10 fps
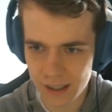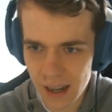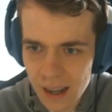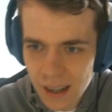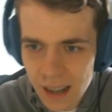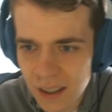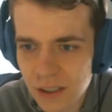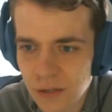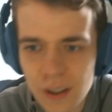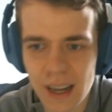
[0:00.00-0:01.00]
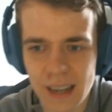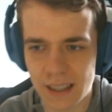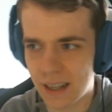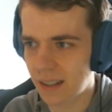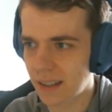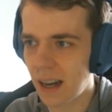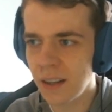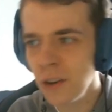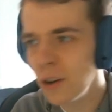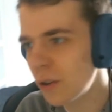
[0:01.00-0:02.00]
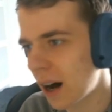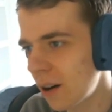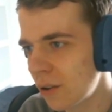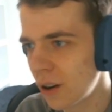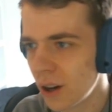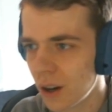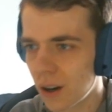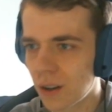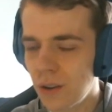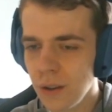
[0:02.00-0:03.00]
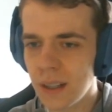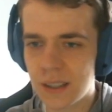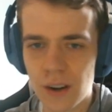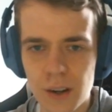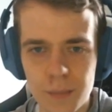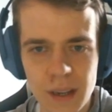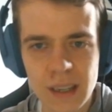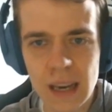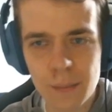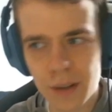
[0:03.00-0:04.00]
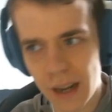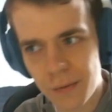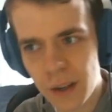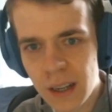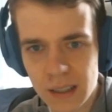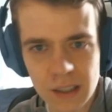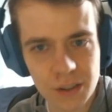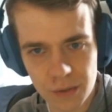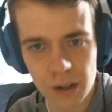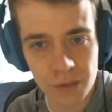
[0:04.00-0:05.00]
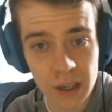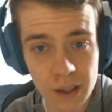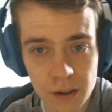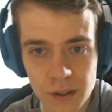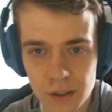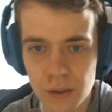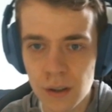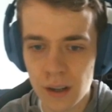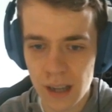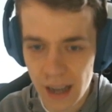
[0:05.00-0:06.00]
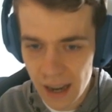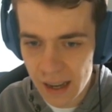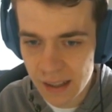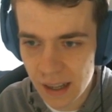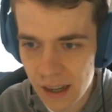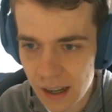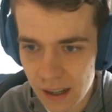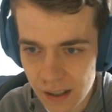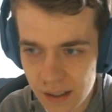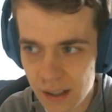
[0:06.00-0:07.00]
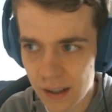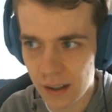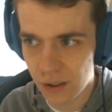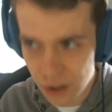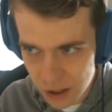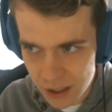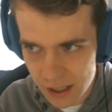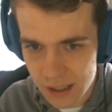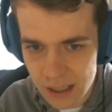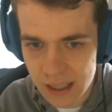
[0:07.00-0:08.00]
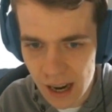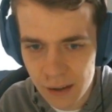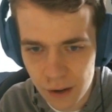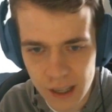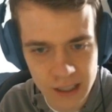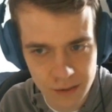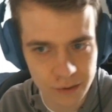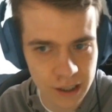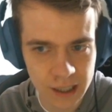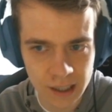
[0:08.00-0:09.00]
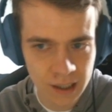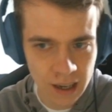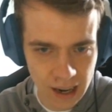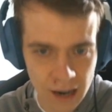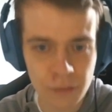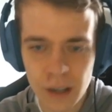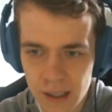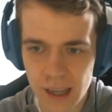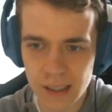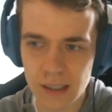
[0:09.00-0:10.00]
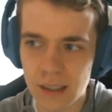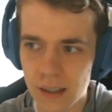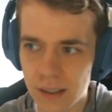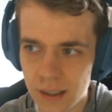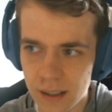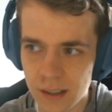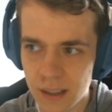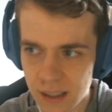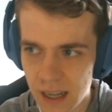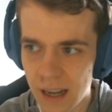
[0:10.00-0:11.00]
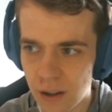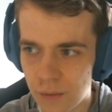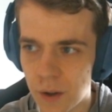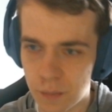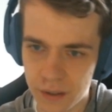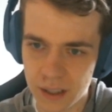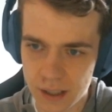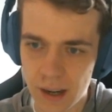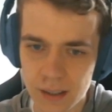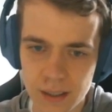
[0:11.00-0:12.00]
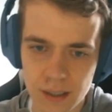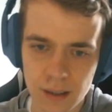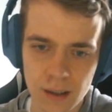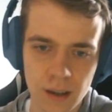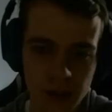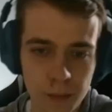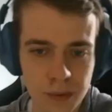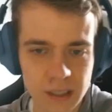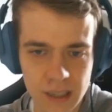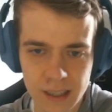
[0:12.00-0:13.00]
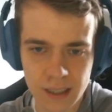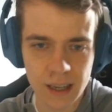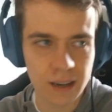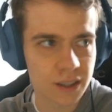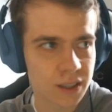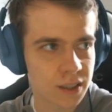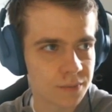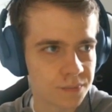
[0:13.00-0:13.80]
I just really like the card. I don't know how good it's gonna be yet, but I think it is really good too. And the design is really, I really like the design of the priest cards, the priest legendaries.